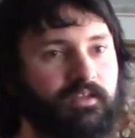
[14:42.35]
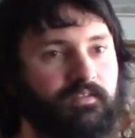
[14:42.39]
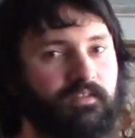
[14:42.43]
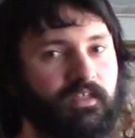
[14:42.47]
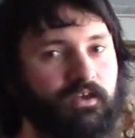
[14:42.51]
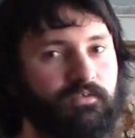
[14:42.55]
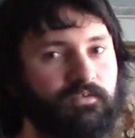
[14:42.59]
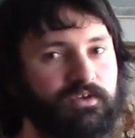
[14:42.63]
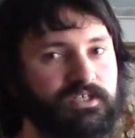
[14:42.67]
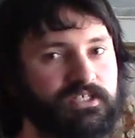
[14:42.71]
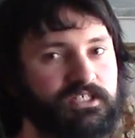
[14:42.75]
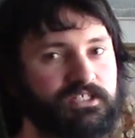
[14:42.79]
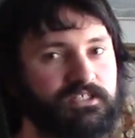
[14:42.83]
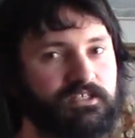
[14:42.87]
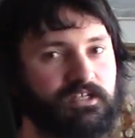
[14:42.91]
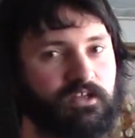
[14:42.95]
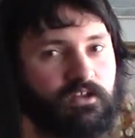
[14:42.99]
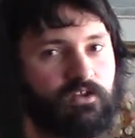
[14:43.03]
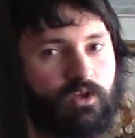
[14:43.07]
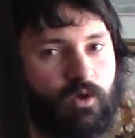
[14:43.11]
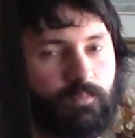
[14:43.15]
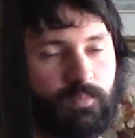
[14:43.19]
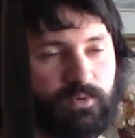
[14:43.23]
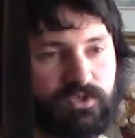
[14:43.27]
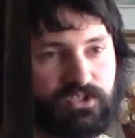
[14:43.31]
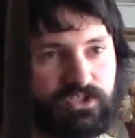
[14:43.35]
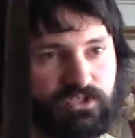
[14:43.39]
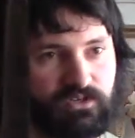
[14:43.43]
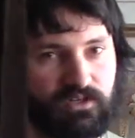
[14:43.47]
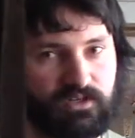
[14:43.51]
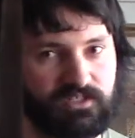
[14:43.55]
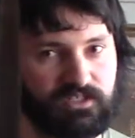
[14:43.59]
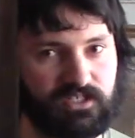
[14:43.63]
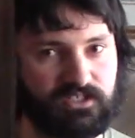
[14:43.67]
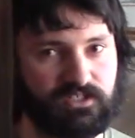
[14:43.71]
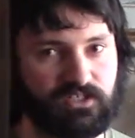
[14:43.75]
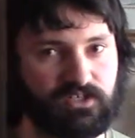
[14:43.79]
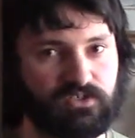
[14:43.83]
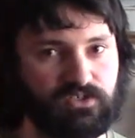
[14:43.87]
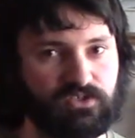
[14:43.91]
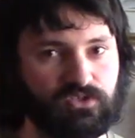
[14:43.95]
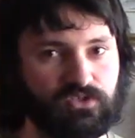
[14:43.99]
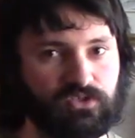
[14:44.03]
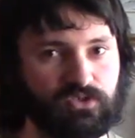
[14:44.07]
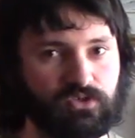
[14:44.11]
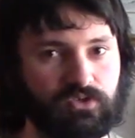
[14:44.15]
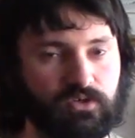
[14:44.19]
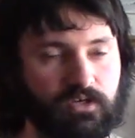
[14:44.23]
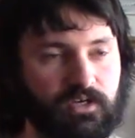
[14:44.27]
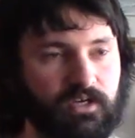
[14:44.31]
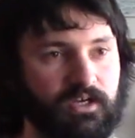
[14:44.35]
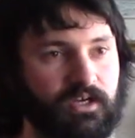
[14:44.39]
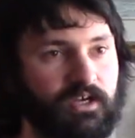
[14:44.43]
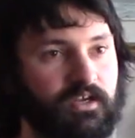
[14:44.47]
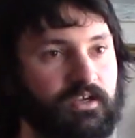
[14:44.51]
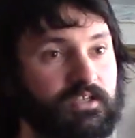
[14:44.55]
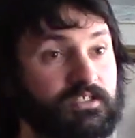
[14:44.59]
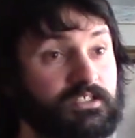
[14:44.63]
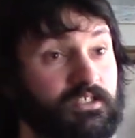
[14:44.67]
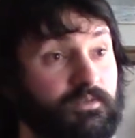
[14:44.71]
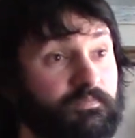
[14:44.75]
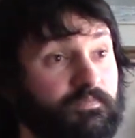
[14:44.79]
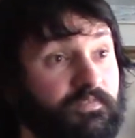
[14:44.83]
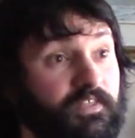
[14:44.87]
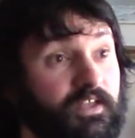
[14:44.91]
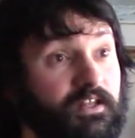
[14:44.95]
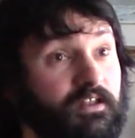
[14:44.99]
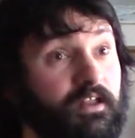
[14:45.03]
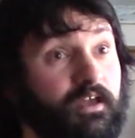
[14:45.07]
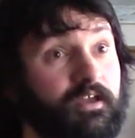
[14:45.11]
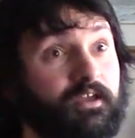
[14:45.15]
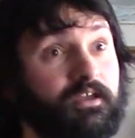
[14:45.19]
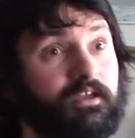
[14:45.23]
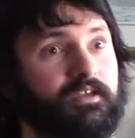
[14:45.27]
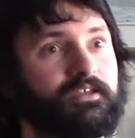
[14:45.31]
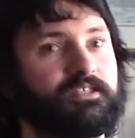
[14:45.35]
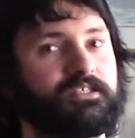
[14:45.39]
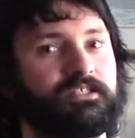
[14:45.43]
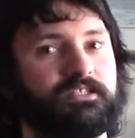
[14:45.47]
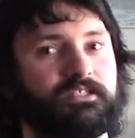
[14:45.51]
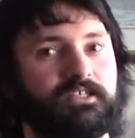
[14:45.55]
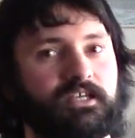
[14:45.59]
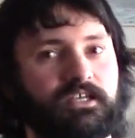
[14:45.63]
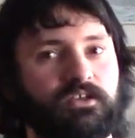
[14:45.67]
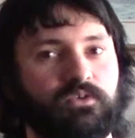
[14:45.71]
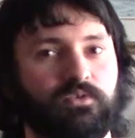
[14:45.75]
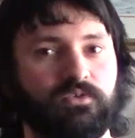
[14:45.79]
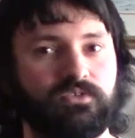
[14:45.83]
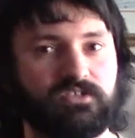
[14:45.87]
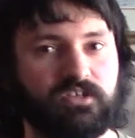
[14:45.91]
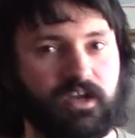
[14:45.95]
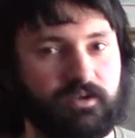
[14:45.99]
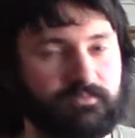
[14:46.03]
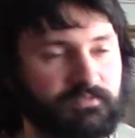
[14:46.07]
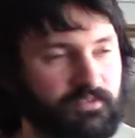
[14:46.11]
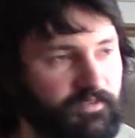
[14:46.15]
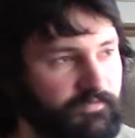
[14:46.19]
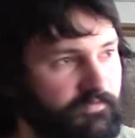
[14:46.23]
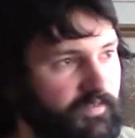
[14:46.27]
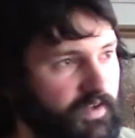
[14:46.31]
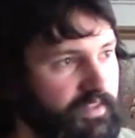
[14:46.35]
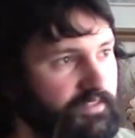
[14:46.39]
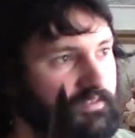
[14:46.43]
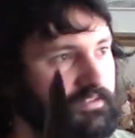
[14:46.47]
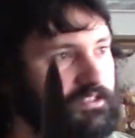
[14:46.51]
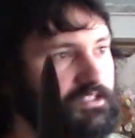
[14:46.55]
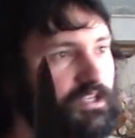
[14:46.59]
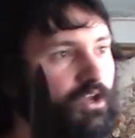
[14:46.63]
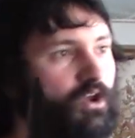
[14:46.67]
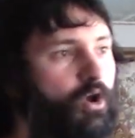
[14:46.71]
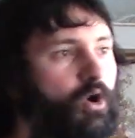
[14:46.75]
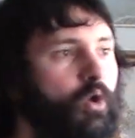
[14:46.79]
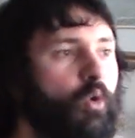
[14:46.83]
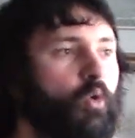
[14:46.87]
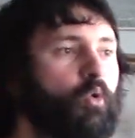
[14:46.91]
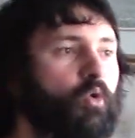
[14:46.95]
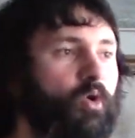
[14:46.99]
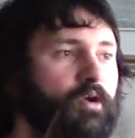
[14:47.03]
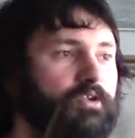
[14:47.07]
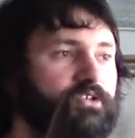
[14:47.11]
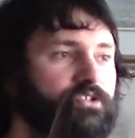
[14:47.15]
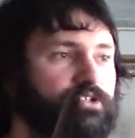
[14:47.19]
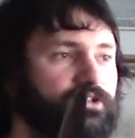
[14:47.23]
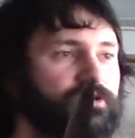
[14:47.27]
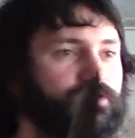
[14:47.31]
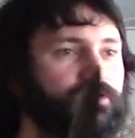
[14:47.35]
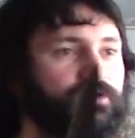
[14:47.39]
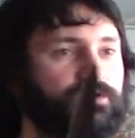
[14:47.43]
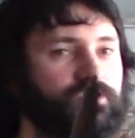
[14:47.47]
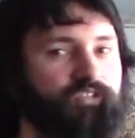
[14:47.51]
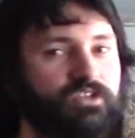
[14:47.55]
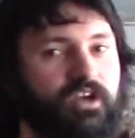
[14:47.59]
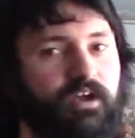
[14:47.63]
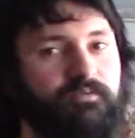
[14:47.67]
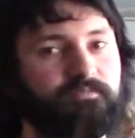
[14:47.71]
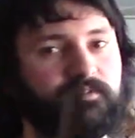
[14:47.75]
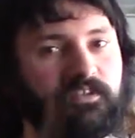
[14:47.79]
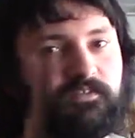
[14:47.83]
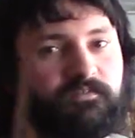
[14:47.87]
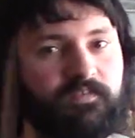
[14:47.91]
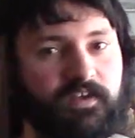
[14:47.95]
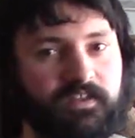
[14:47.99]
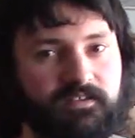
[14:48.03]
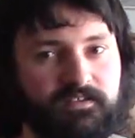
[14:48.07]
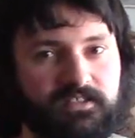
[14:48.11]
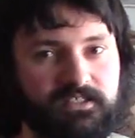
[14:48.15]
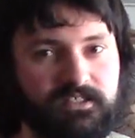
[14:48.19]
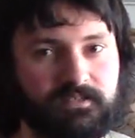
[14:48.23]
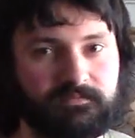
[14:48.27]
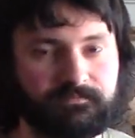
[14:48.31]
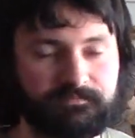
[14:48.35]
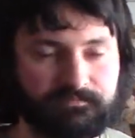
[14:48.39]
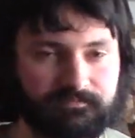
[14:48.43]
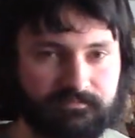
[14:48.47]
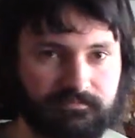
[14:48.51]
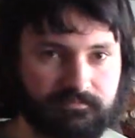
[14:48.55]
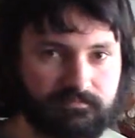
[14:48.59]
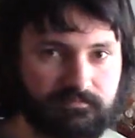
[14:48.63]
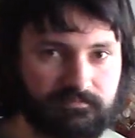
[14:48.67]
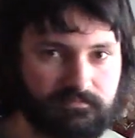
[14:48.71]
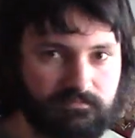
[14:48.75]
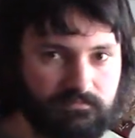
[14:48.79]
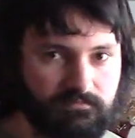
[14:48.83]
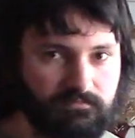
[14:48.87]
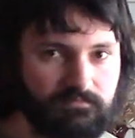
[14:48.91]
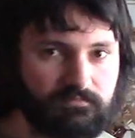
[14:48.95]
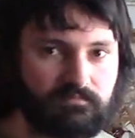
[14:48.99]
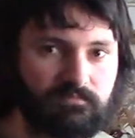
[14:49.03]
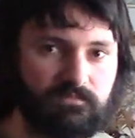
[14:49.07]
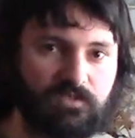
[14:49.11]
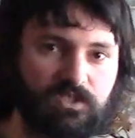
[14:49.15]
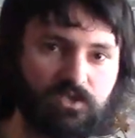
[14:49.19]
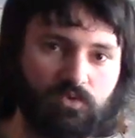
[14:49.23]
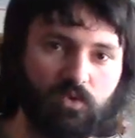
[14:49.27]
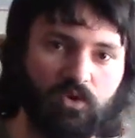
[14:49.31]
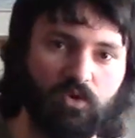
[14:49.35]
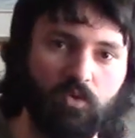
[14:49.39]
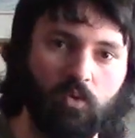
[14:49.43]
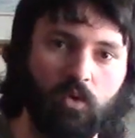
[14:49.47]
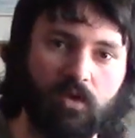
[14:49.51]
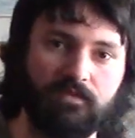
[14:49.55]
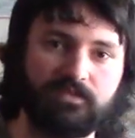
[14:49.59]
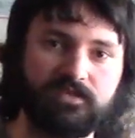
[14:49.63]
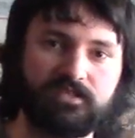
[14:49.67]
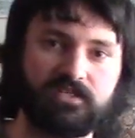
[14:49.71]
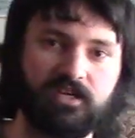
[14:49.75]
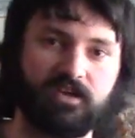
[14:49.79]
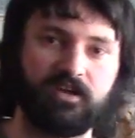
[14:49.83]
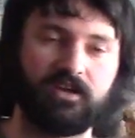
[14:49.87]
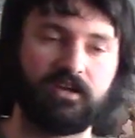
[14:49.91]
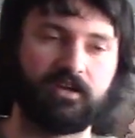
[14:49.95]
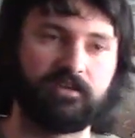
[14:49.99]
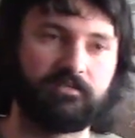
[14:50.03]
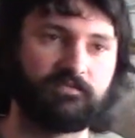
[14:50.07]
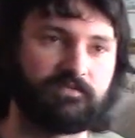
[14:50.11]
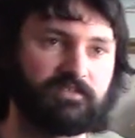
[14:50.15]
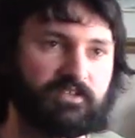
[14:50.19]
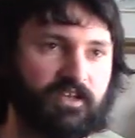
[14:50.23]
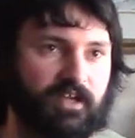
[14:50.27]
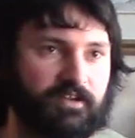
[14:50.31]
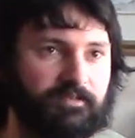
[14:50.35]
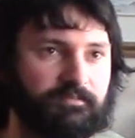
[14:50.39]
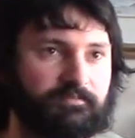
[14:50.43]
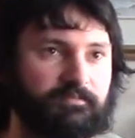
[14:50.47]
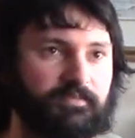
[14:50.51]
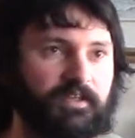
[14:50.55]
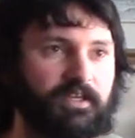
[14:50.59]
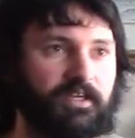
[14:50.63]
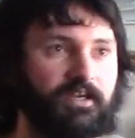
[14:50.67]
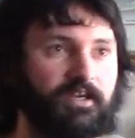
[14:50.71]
there is still opportunity to do something like a single time defense or a two-time defense. So on the ones I've done,